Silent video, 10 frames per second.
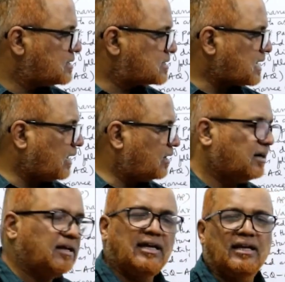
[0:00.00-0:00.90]

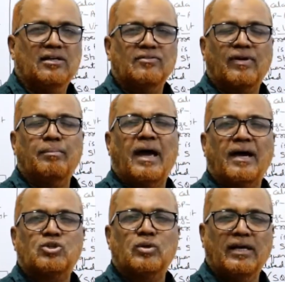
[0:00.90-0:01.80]
standard yield from
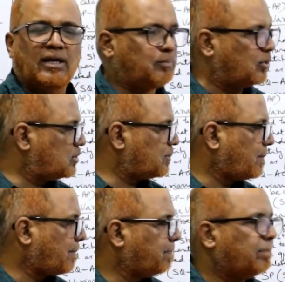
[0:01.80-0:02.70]
actual input.
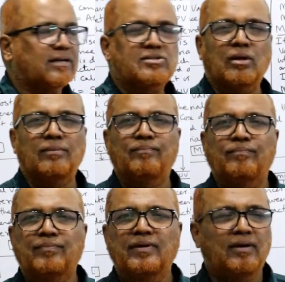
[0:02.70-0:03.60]
That's all.
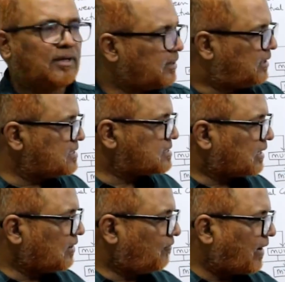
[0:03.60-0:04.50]
These
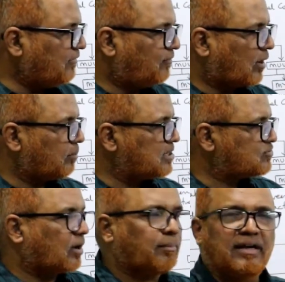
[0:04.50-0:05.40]
are the 5 formulas
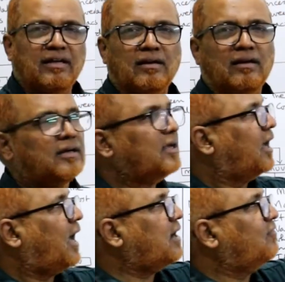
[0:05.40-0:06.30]
for material
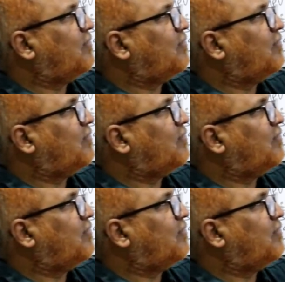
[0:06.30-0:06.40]
and